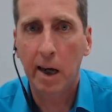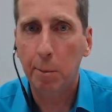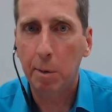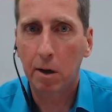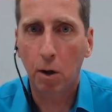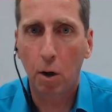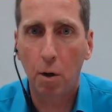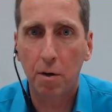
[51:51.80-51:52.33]

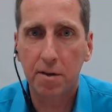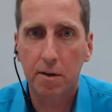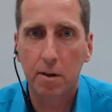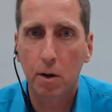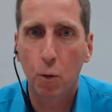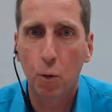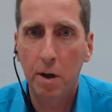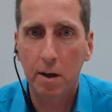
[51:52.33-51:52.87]
And
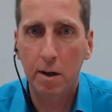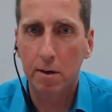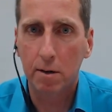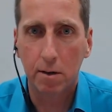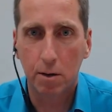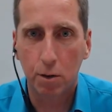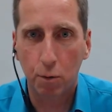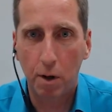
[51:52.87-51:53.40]
because
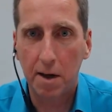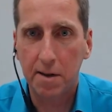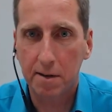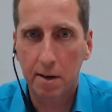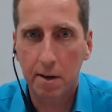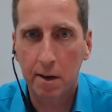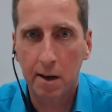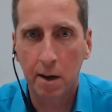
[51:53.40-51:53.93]
we
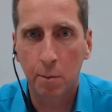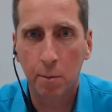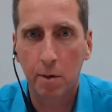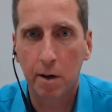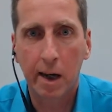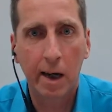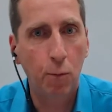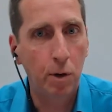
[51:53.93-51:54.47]
trusted
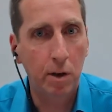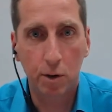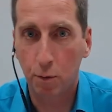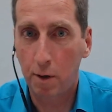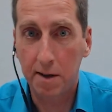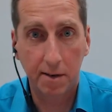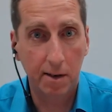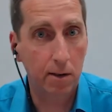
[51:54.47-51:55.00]
him and we
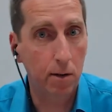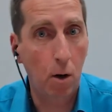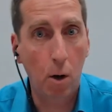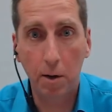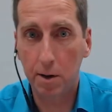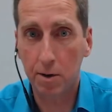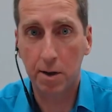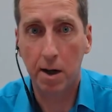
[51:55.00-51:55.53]
trusted
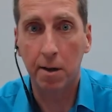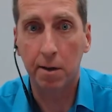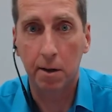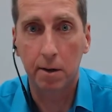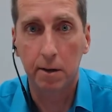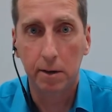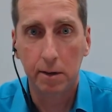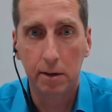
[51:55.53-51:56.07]
all each
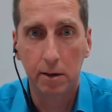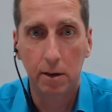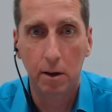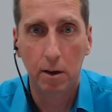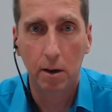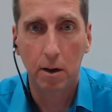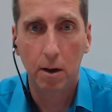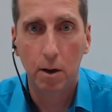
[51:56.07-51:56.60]
other,
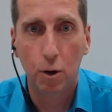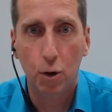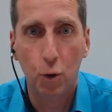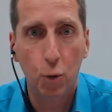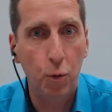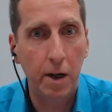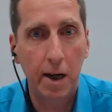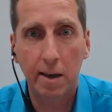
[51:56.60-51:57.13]

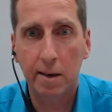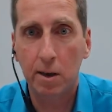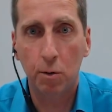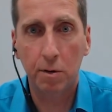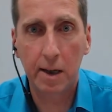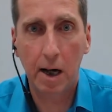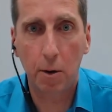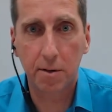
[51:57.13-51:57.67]
we had
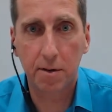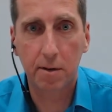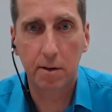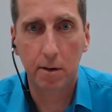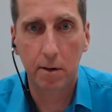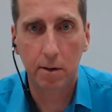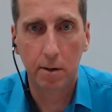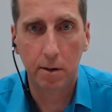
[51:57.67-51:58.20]
no doubts.